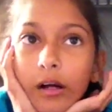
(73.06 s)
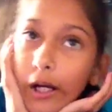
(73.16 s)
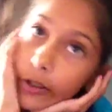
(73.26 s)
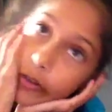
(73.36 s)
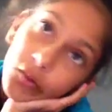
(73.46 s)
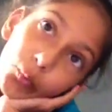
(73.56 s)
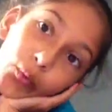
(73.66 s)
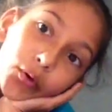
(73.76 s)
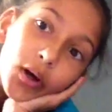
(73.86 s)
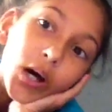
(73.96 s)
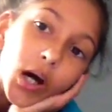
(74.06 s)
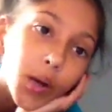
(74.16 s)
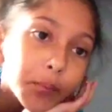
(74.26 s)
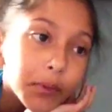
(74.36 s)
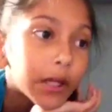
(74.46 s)
I just woke
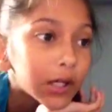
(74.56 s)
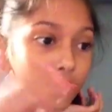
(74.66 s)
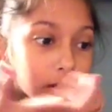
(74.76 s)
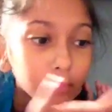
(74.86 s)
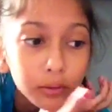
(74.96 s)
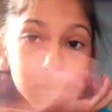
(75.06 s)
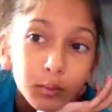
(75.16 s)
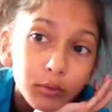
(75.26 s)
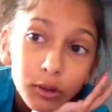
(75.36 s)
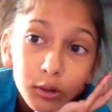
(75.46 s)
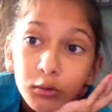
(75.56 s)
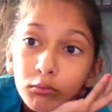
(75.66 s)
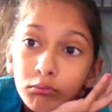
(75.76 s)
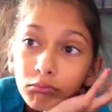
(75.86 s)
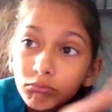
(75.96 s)
up like a
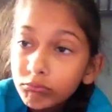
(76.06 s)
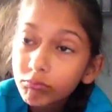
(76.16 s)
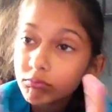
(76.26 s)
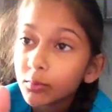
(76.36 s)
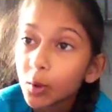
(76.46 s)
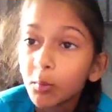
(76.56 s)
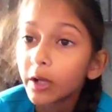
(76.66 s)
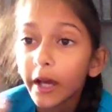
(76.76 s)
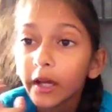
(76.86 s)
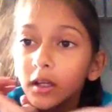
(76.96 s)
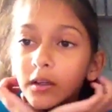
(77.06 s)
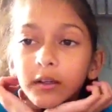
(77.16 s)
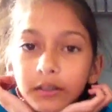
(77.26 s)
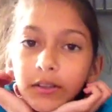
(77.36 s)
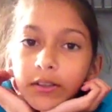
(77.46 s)
normal day.
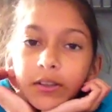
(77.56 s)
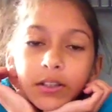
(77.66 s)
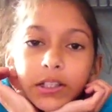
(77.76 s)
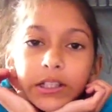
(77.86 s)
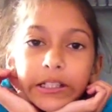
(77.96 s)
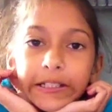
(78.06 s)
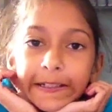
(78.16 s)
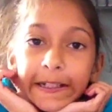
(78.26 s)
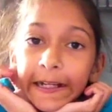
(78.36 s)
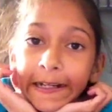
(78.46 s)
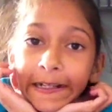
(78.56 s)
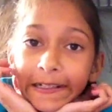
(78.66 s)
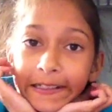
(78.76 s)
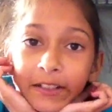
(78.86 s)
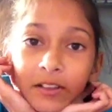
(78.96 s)

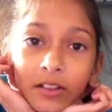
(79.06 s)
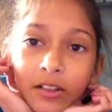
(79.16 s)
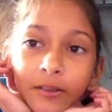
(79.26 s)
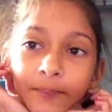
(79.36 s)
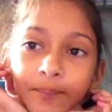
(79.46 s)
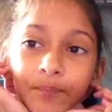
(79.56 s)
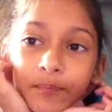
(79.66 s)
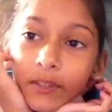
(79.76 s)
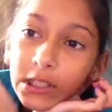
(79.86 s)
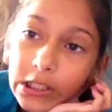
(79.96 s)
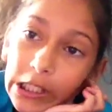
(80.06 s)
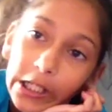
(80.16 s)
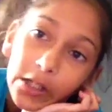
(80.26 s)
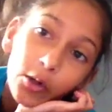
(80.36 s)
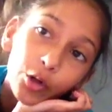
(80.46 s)
And
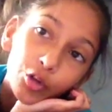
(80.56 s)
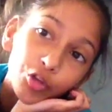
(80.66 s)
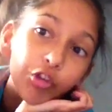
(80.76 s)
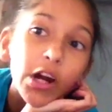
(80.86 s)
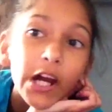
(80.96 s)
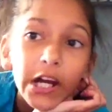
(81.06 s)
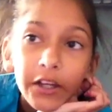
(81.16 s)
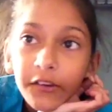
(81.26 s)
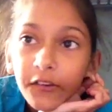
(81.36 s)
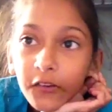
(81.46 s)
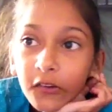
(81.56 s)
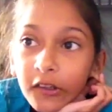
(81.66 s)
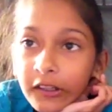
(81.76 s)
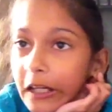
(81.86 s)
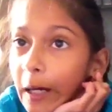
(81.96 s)
I got dressed,
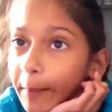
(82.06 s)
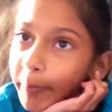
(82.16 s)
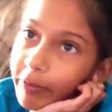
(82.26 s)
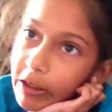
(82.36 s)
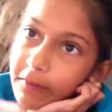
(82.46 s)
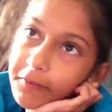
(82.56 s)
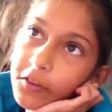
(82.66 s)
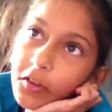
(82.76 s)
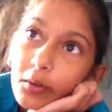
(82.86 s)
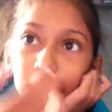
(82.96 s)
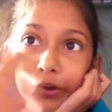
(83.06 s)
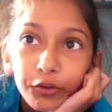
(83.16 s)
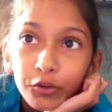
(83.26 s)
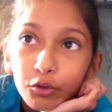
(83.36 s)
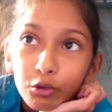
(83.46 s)
had my breakfast, and went
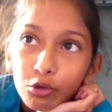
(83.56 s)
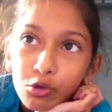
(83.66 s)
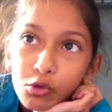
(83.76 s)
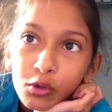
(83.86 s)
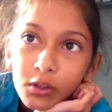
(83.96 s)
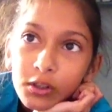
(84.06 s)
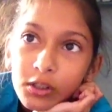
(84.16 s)
to school.